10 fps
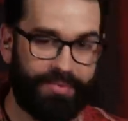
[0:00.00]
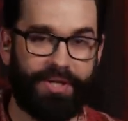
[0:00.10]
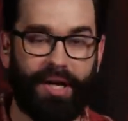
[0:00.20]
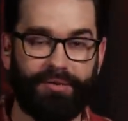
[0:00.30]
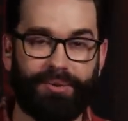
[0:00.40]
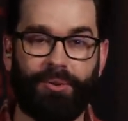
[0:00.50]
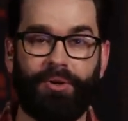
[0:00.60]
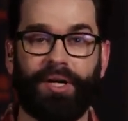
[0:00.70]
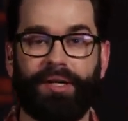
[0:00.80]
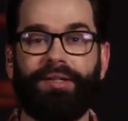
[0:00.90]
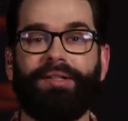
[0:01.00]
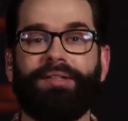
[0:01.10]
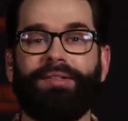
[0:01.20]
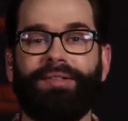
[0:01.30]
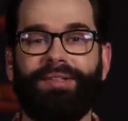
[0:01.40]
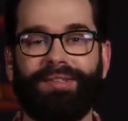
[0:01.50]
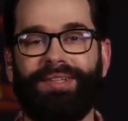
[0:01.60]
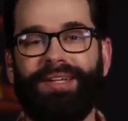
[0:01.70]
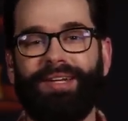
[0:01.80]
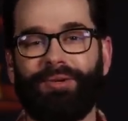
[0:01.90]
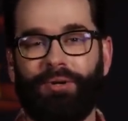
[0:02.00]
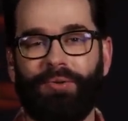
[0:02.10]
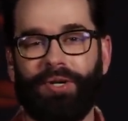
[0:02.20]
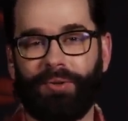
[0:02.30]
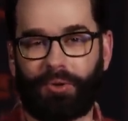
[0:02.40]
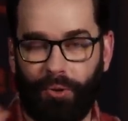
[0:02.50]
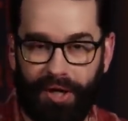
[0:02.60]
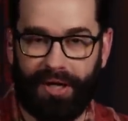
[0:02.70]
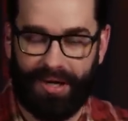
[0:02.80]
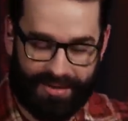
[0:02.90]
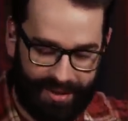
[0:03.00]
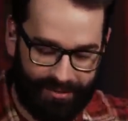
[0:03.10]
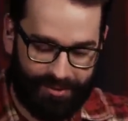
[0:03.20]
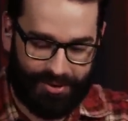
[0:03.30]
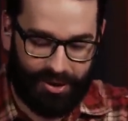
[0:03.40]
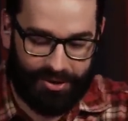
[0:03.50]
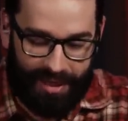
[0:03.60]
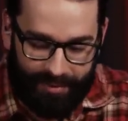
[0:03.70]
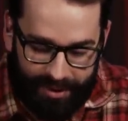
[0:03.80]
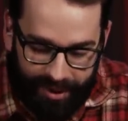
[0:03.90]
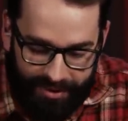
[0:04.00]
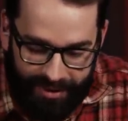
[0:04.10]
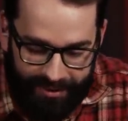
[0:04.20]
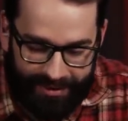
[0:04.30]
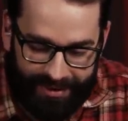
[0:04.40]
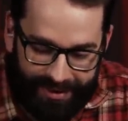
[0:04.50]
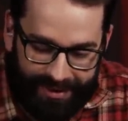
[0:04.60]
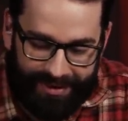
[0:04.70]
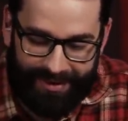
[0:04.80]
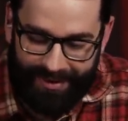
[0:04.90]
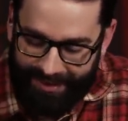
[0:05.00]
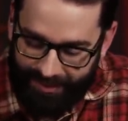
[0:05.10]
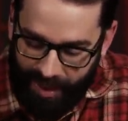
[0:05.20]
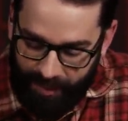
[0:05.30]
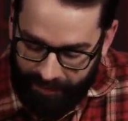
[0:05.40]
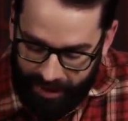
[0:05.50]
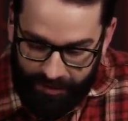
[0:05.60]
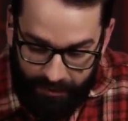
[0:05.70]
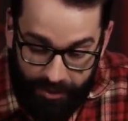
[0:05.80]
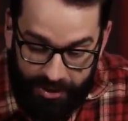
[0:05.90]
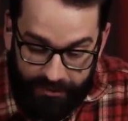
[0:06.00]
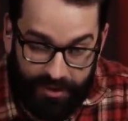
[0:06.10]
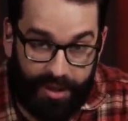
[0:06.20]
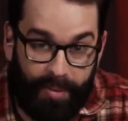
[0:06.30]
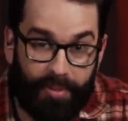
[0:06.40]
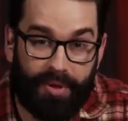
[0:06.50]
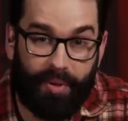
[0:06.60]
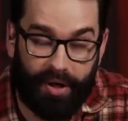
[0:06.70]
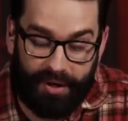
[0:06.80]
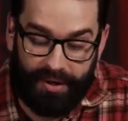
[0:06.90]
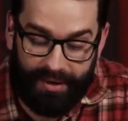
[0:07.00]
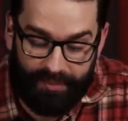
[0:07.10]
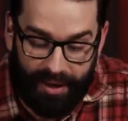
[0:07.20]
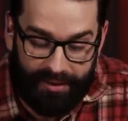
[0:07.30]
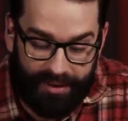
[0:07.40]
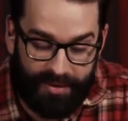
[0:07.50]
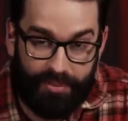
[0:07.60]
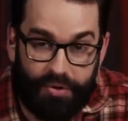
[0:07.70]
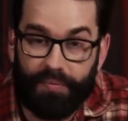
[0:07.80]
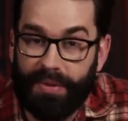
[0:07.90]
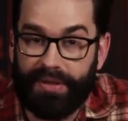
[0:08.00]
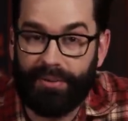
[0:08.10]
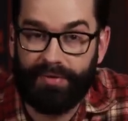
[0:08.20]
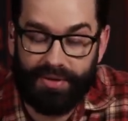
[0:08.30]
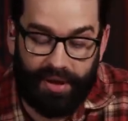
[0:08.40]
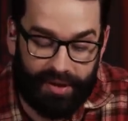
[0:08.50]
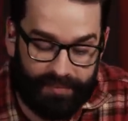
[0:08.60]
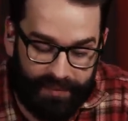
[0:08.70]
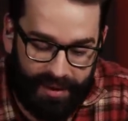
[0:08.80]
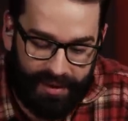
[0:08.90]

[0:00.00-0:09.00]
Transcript: themselves recording rec recording as they return shopping carts and I might be very confusing for the other people in the parking lot, but it's a movement that we've started.